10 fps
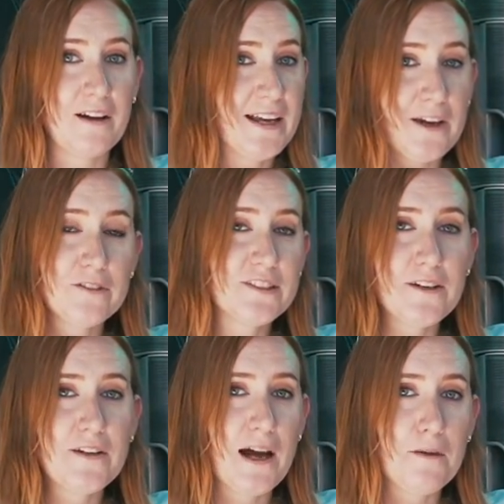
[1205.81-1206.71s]
I cannot tell
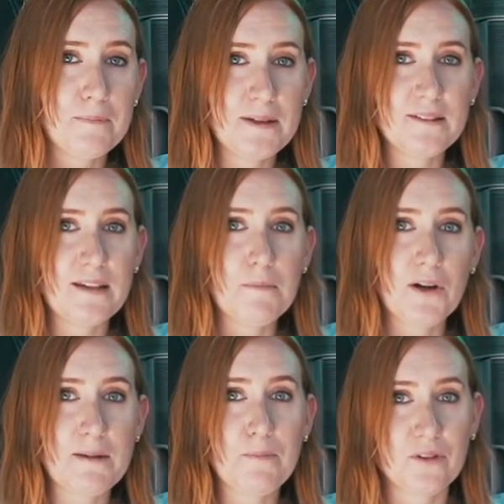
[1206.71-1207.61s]
you how busy my
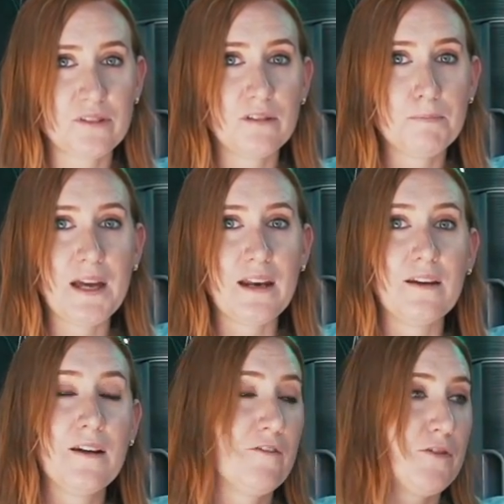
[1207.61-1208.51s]
inbox has been
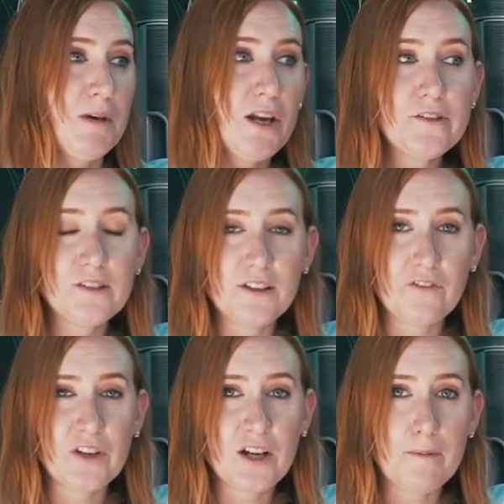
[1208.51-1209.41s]
from loads of
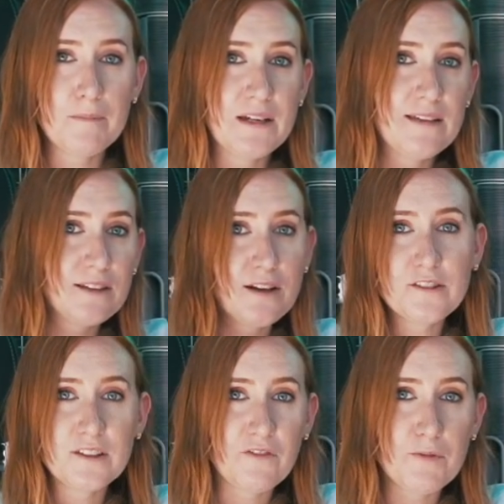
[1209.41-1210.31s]
different companies, loads
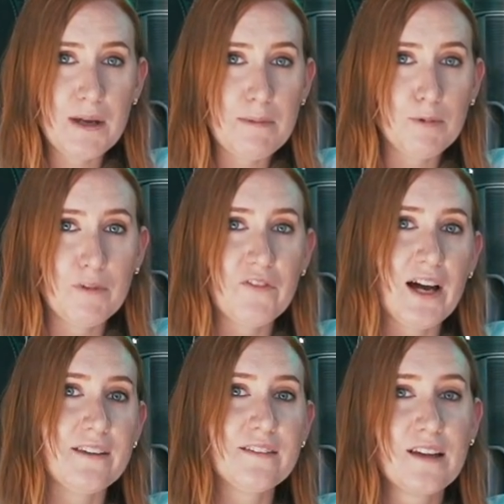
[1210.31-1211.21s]
of different people with
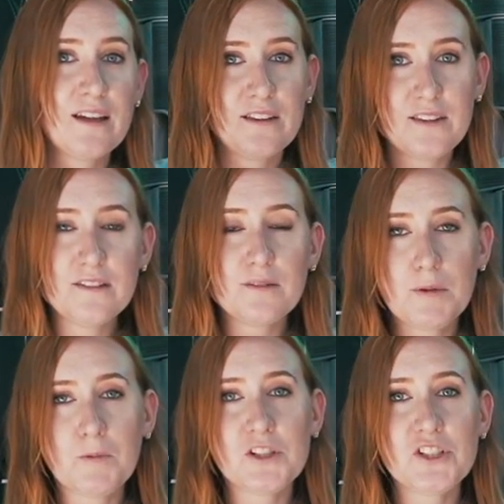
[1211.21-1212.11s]
vans, things that we
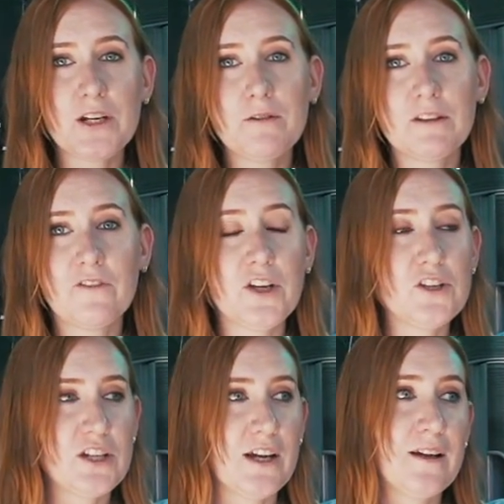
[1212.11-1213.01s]
want to show you in the
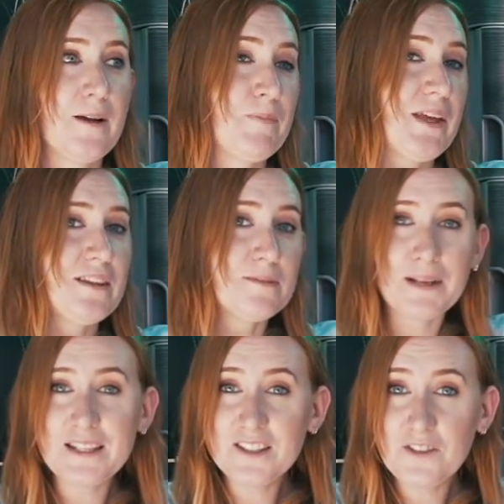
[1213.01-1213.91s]
future, and there's
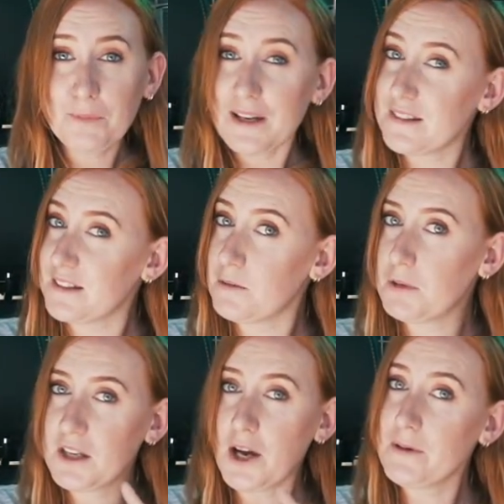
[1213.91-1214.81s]
plenty of places that
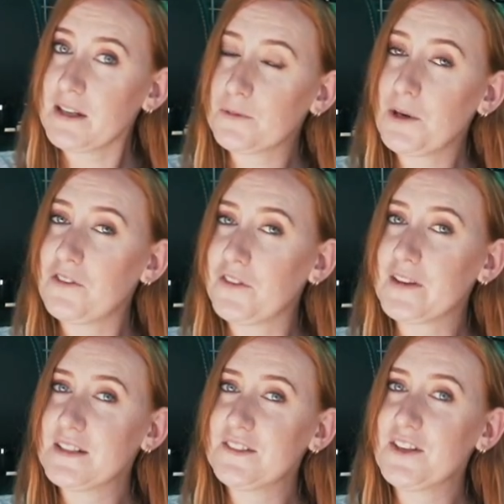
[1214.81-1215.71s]
we're going as well
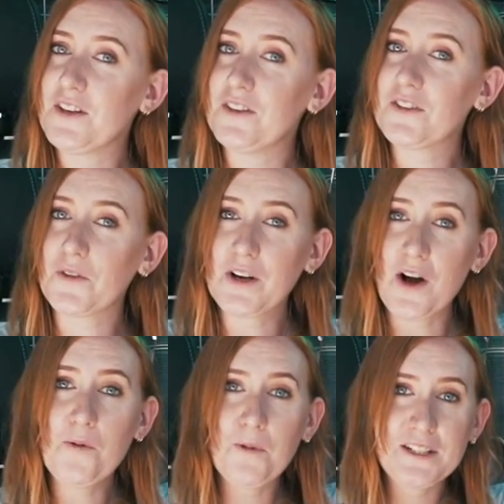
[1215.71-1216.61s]
very soon, so I
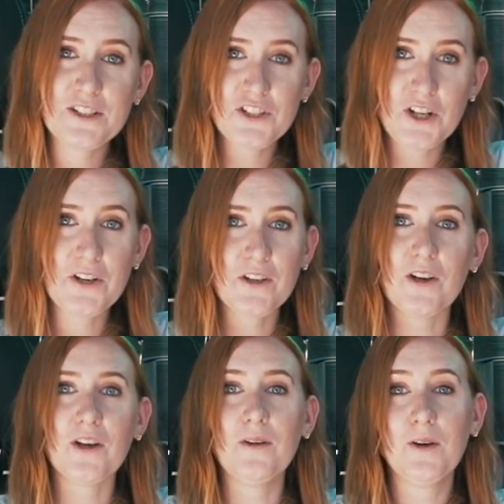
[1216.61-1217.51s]
can't wait to show
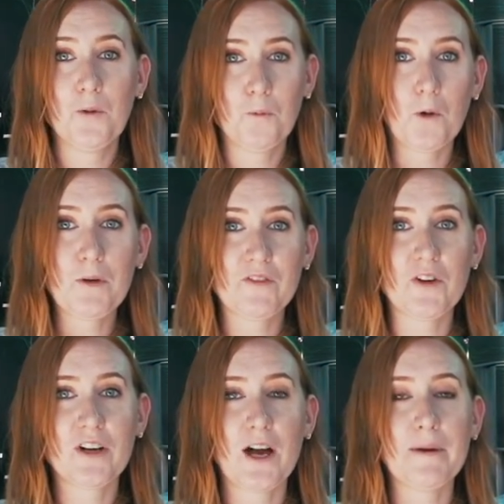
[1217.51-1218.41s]
you what we've
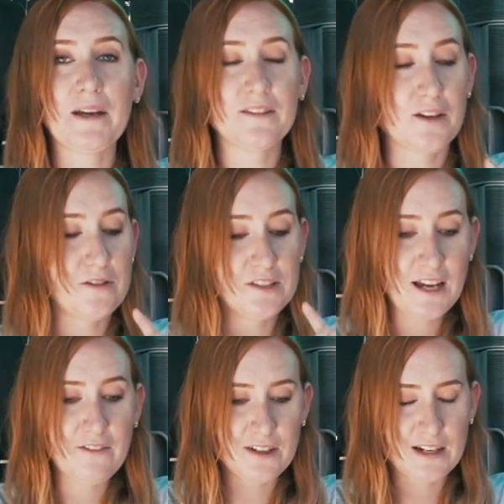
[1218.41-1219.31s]
got coming. So
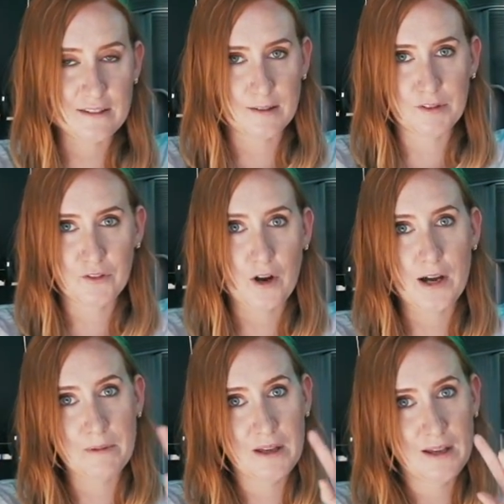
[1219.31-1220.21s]
definitely
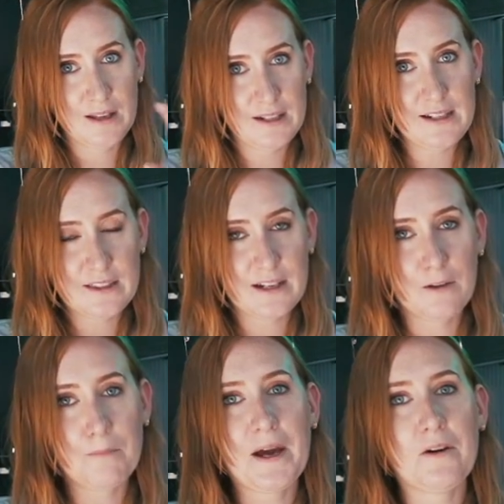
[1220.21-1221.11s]
subscribe, click the
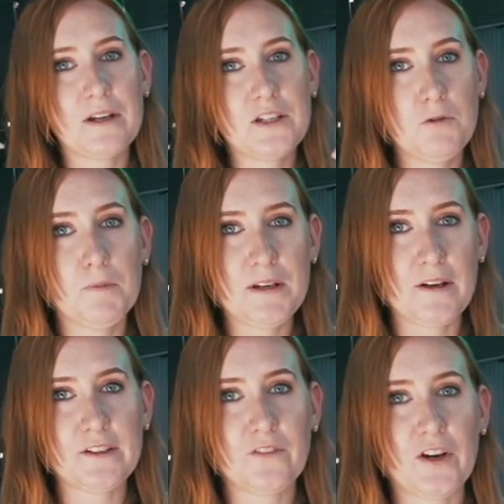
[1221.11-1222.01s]
little bell and you will be
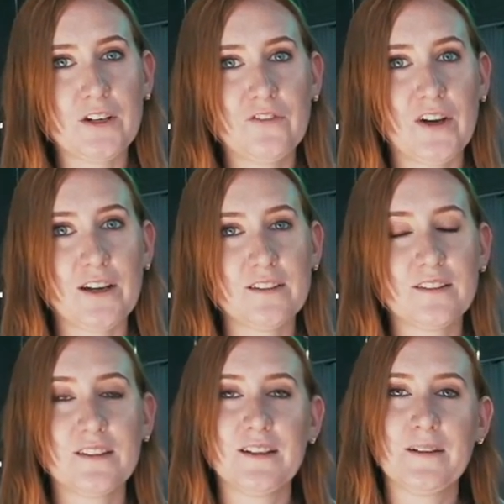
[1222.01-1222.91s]
notified
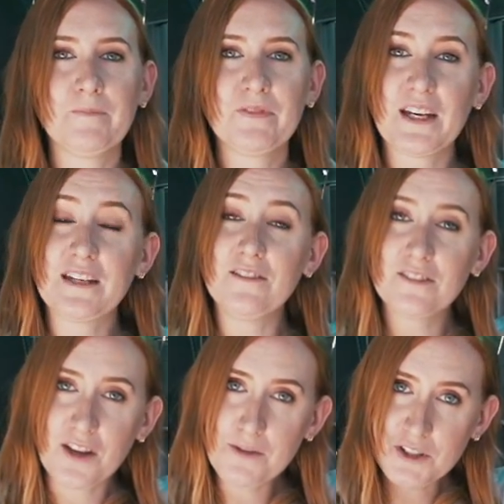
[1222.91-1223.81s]
first. Thank you
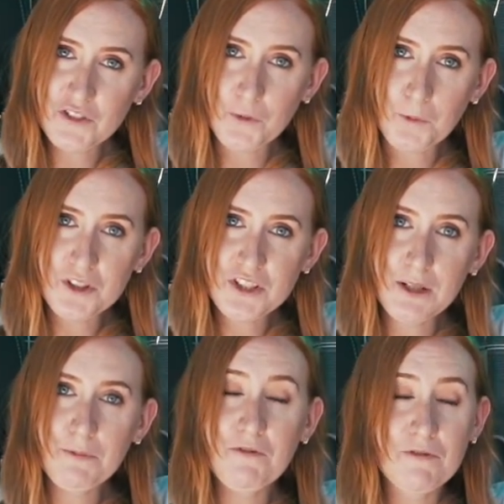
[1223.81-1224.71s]
so much for
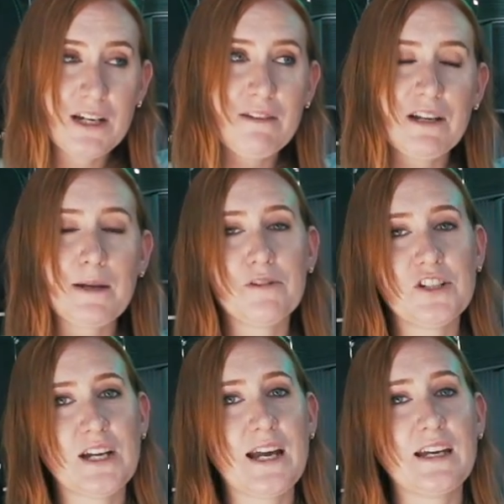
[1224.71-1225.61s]
watching, we really
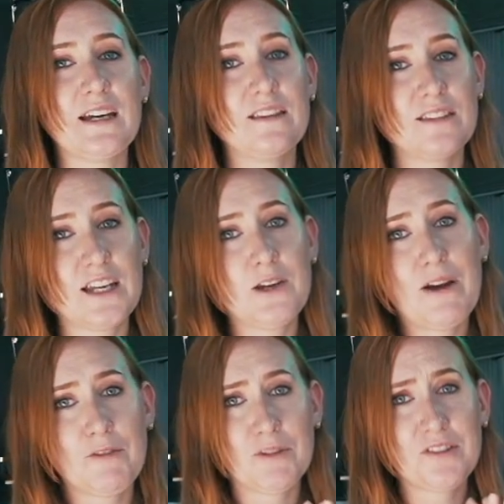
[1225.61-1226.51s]
appreciate it, and thank you
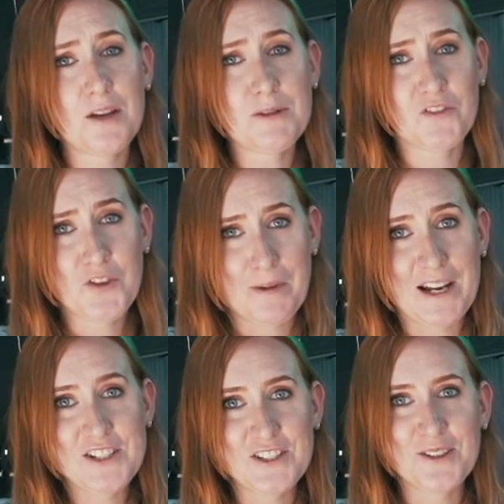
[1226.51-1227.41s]
everyone so much for your
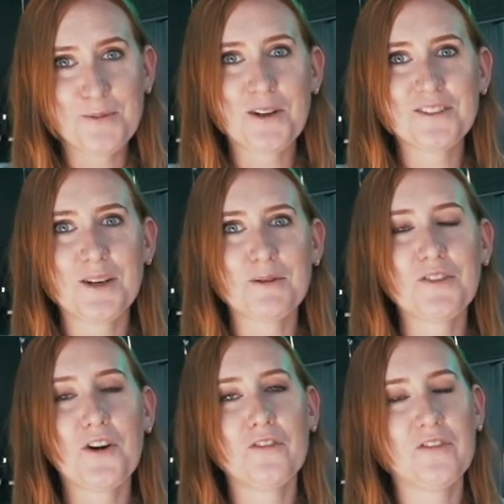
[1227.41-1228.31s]
patience whilst I was
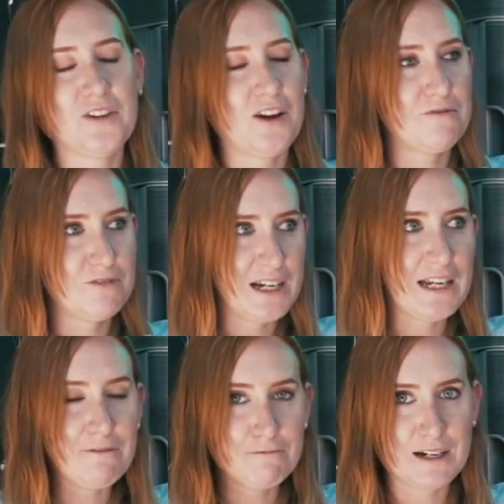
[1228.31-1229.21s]
off. I
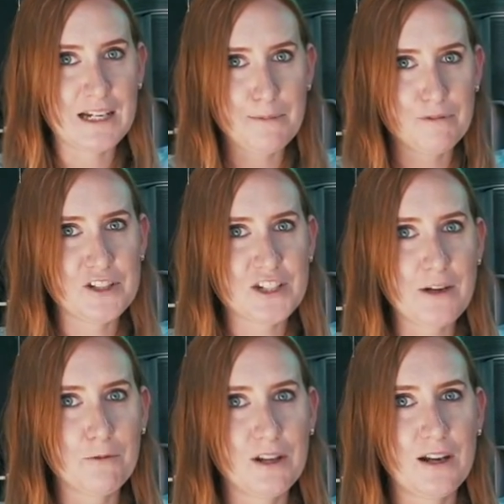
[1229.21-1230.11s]
really
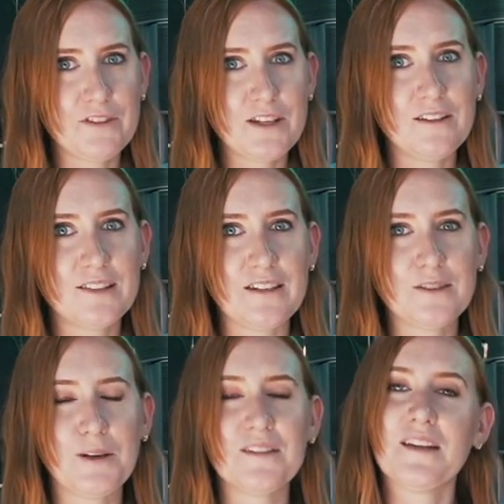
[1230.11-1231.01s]
appreciate all the love that you sent
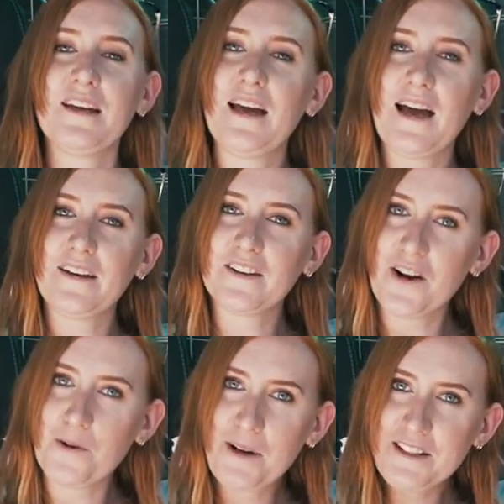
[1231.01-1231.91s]
to us, and I
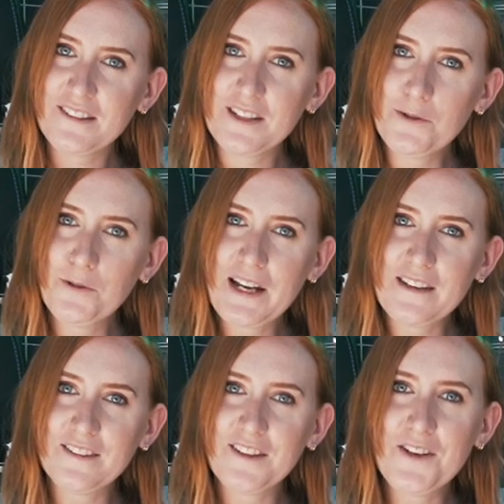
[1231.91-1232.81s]
can't wait to see you all
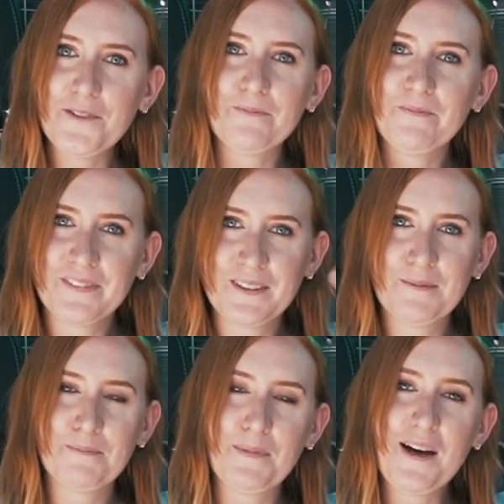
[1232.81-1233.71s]
again soon.
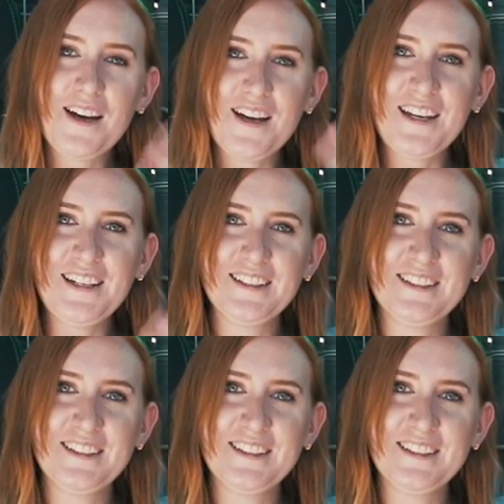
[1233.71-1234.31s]
Bye!